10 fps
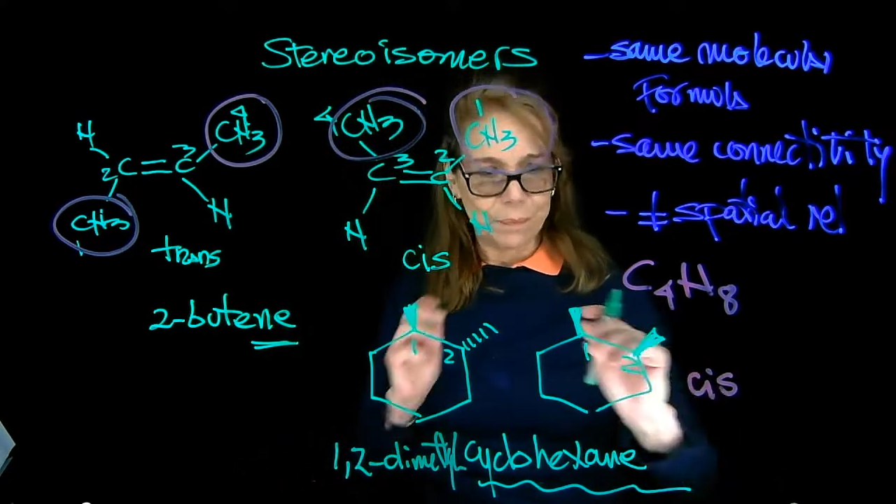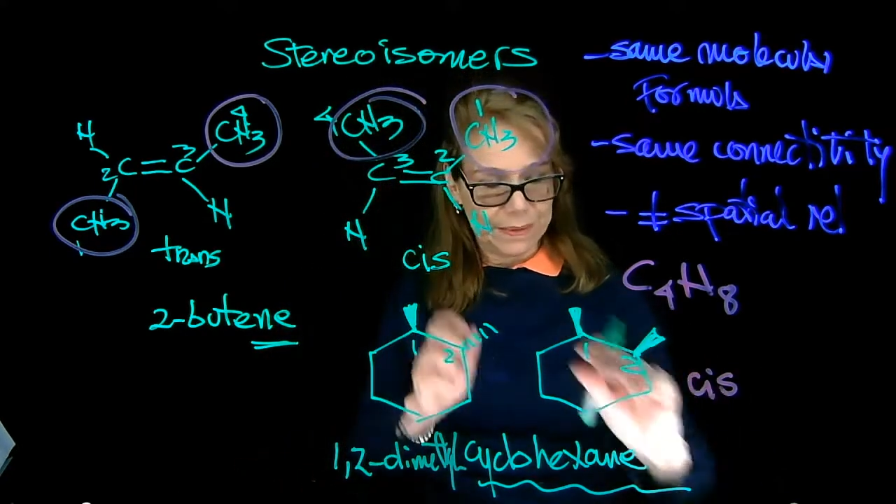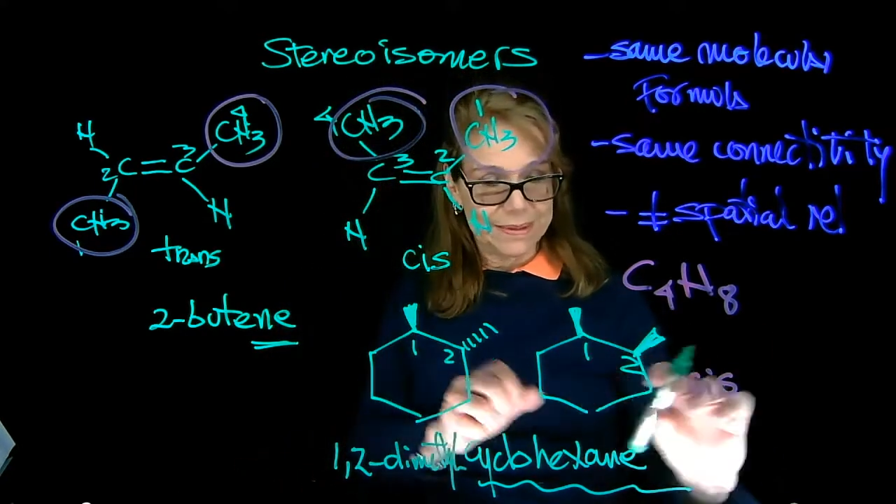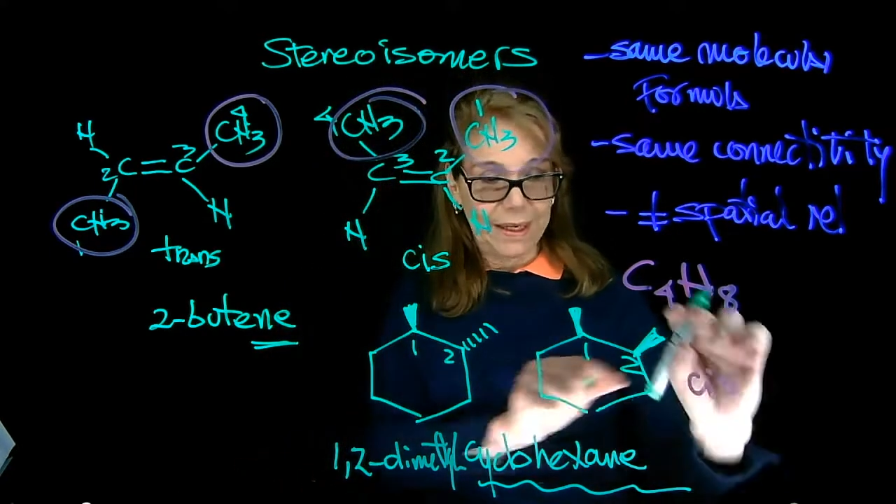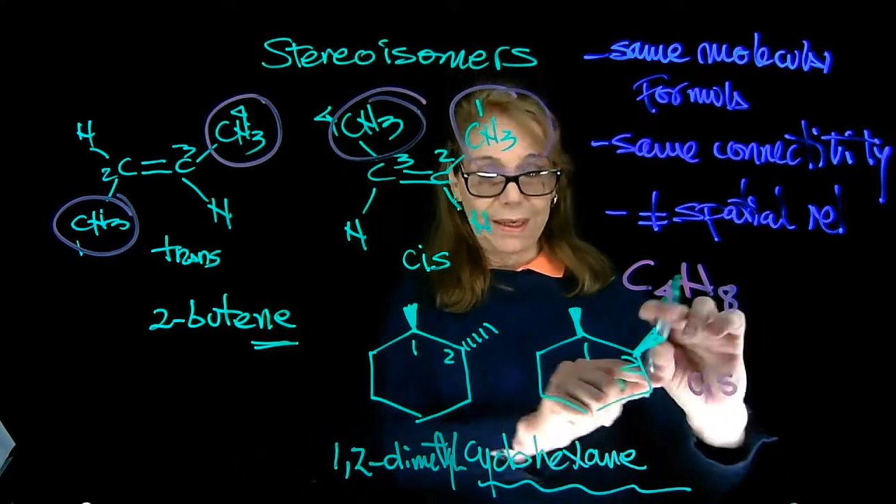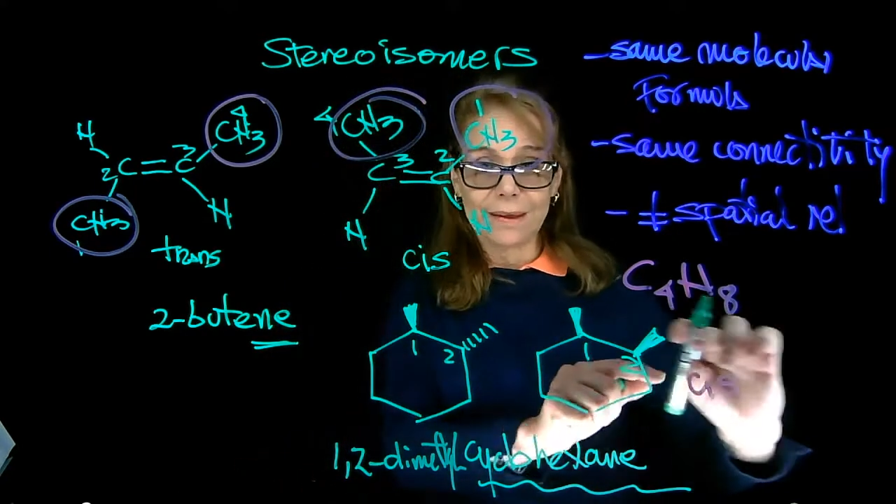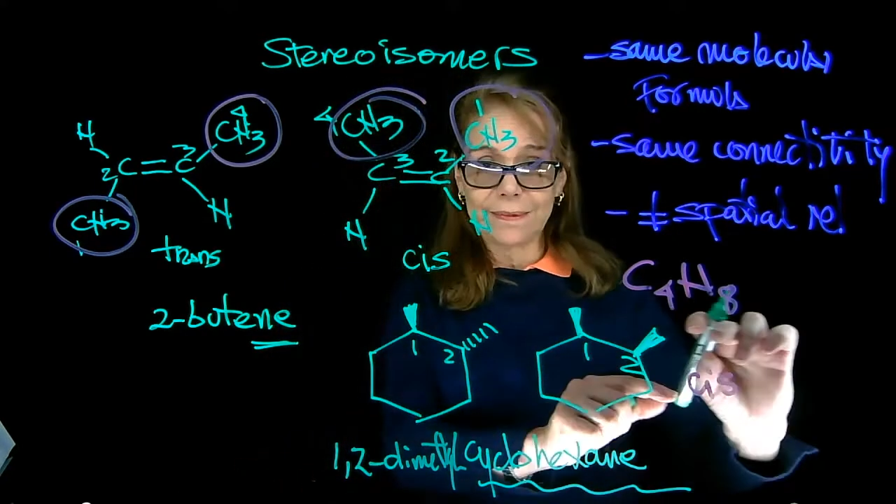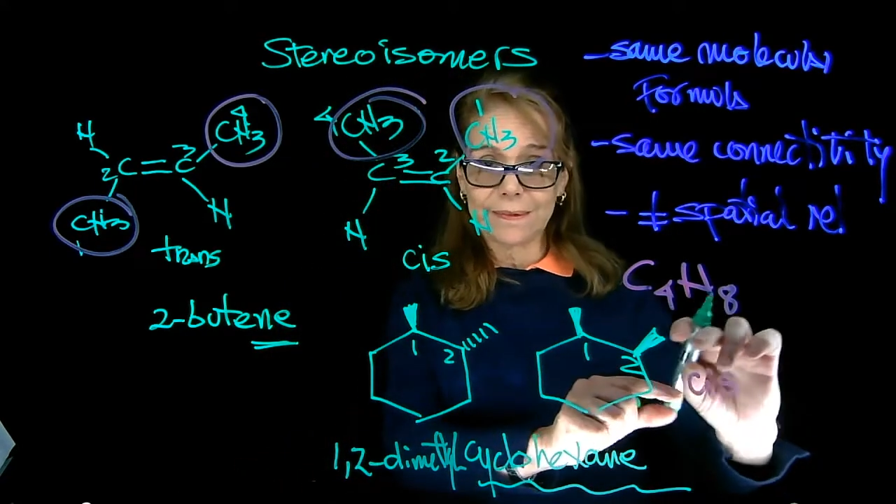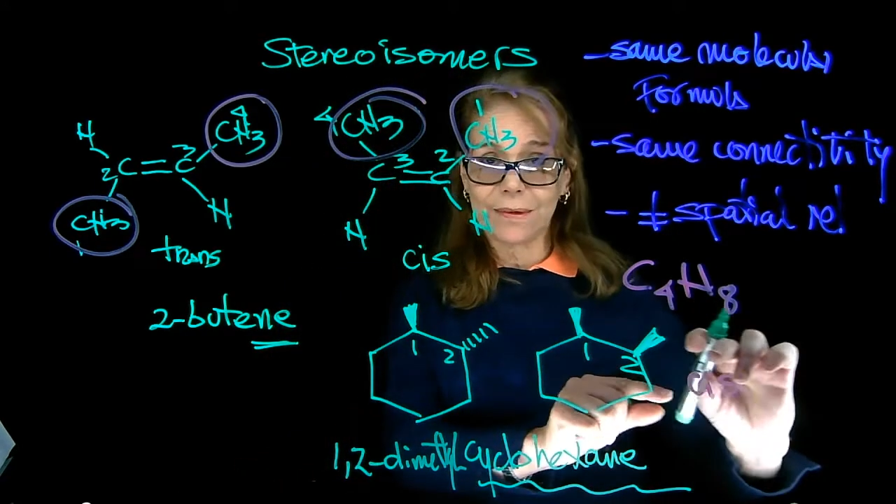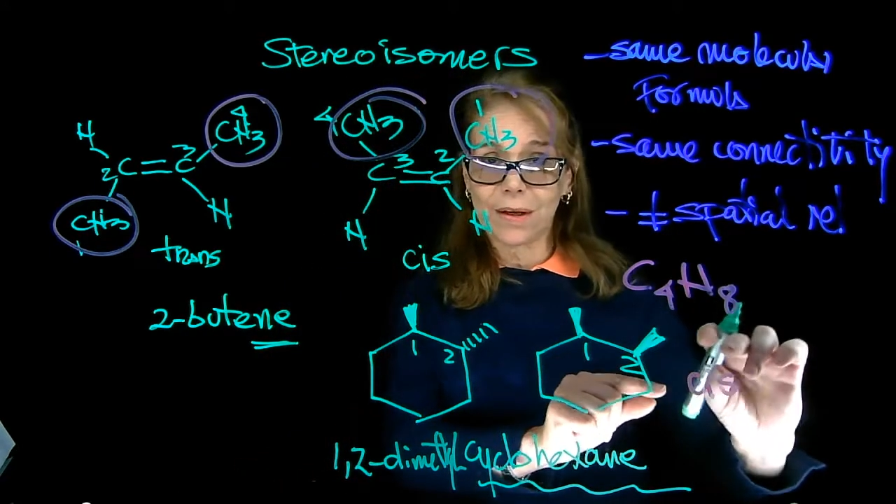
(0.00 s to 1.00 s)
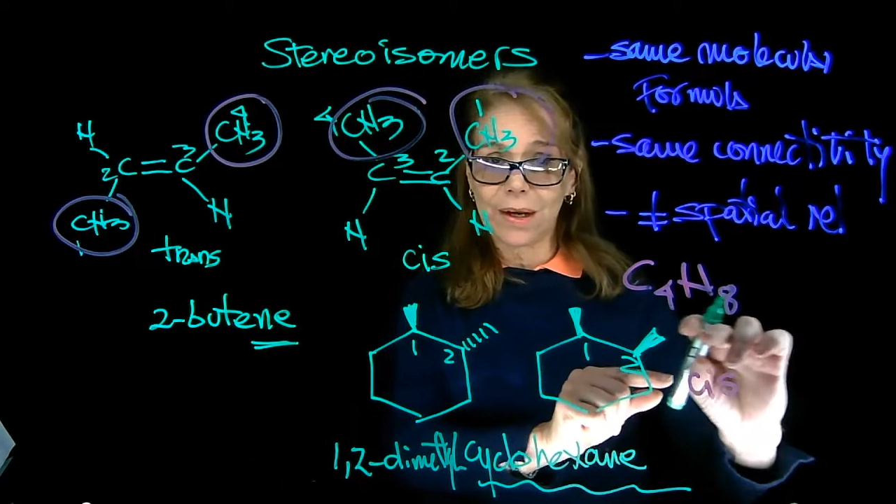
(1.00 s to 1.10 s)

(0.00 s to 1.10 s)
But this is going to